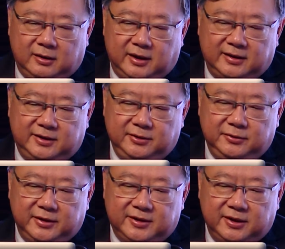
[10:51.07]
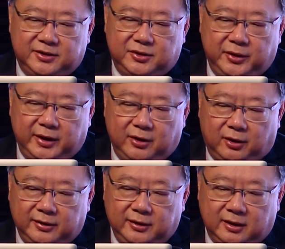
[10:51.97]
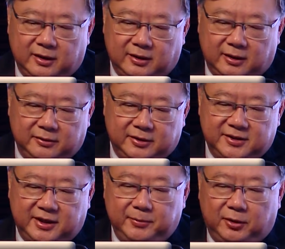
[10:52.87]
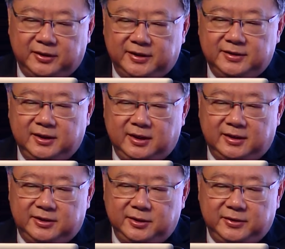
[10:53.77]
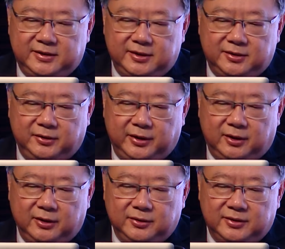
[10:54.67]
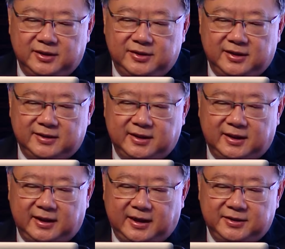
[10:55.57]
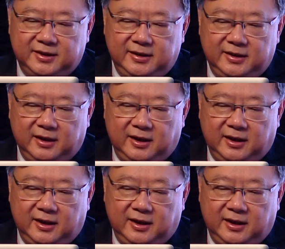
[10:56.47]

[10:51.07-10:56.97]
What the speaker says: There's still research going on, I'll just skip all this, there's still research going on to suggest that actually